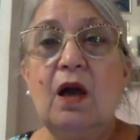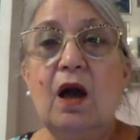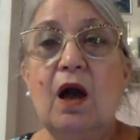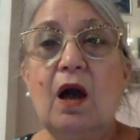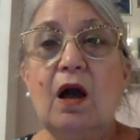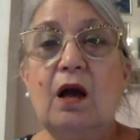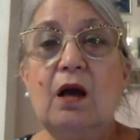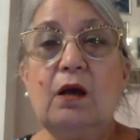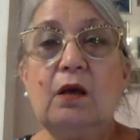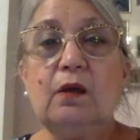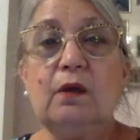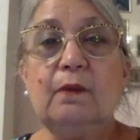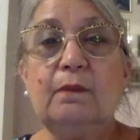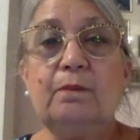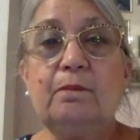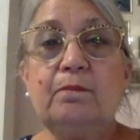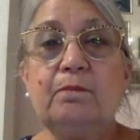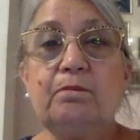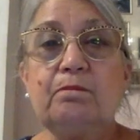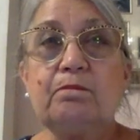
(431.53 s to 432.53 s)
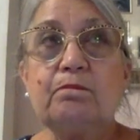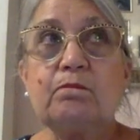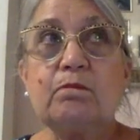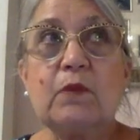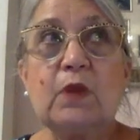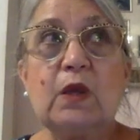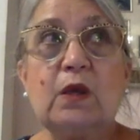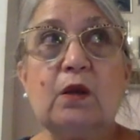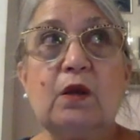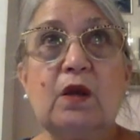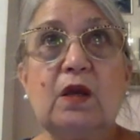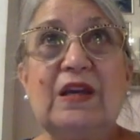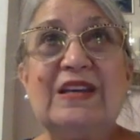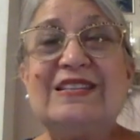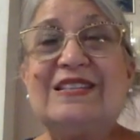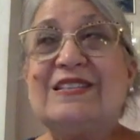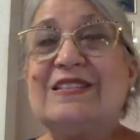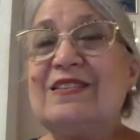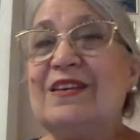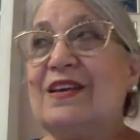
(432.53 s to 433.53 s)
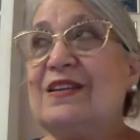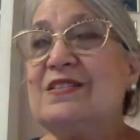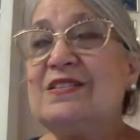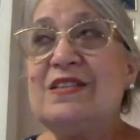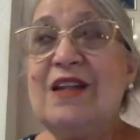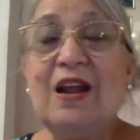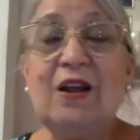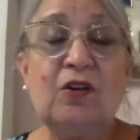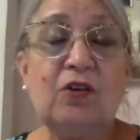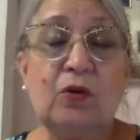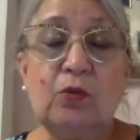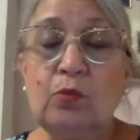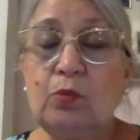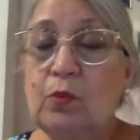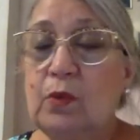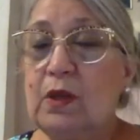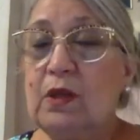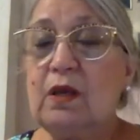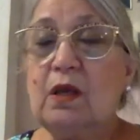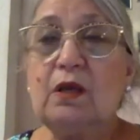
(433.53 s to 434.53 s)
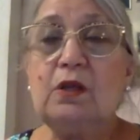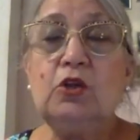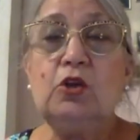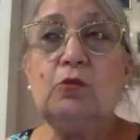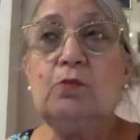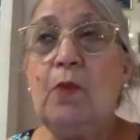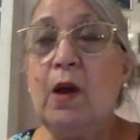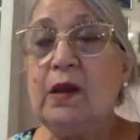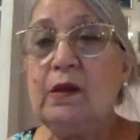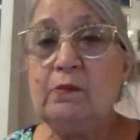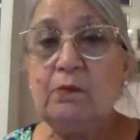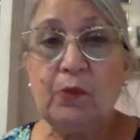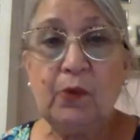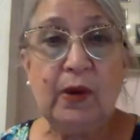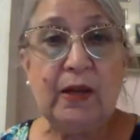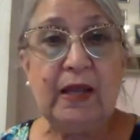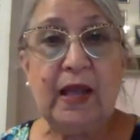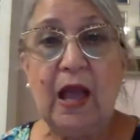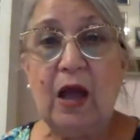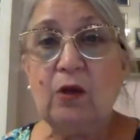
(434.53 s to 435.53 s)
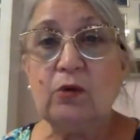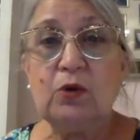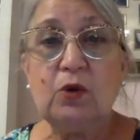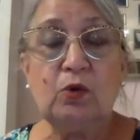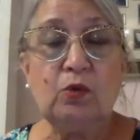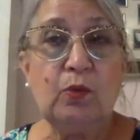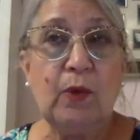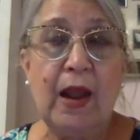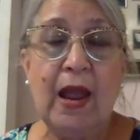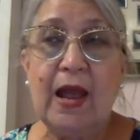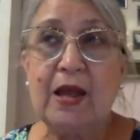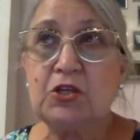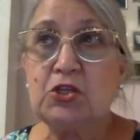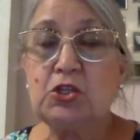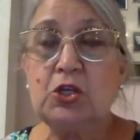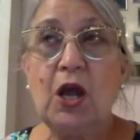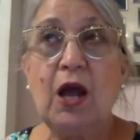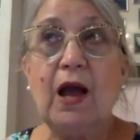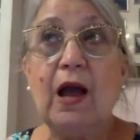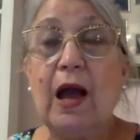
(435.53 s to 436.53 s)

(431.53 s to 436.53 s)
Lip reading: Um, it's not gonna, you might break out in a rash.